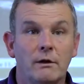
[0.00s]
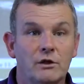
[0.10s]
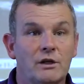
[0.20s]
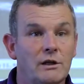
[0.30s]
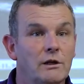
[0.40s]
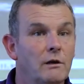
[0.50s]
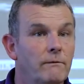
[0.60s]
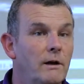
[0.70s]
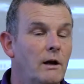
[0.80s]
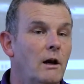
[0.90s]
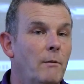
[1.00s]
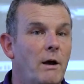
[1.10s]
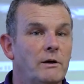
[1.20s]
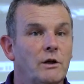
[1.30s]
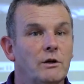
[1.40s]
and setting the vehicle up
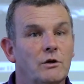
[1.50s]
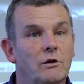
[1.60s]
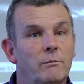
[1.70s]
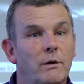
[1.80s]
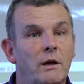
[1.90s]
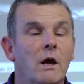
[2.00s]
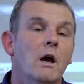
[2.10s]
as it should be.